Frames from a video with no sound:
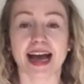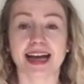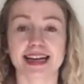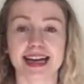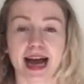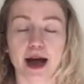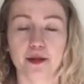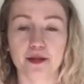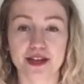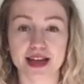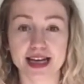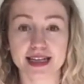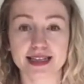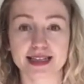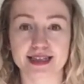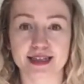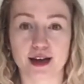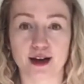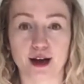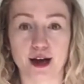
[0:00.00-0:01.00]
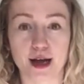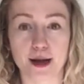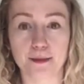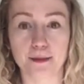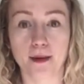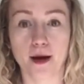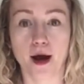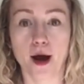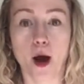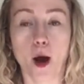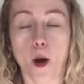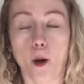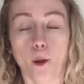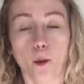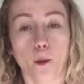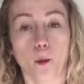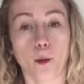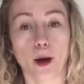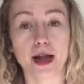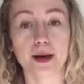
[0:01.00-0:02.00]
Now this time,
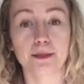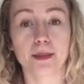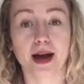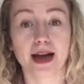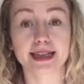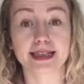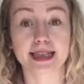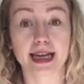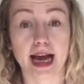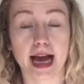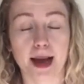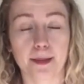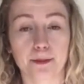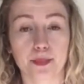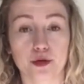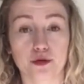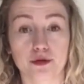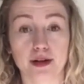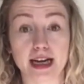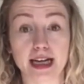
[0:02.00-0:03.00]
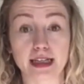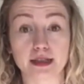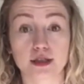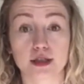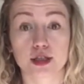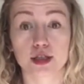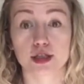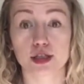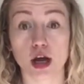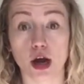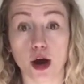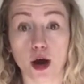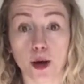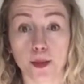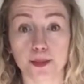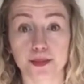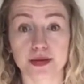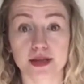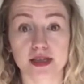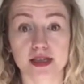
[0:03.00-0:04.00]
when my tambourine
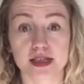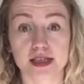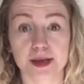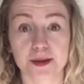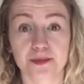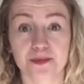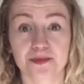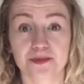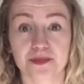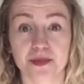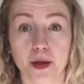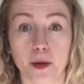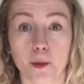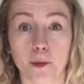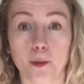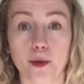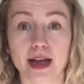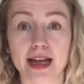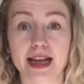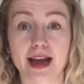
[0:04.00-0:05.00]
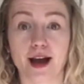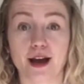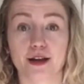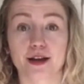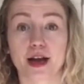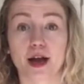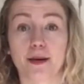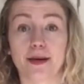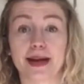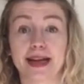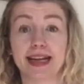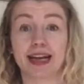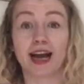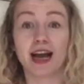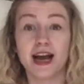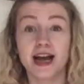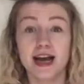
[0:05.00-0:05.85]
stops, we are going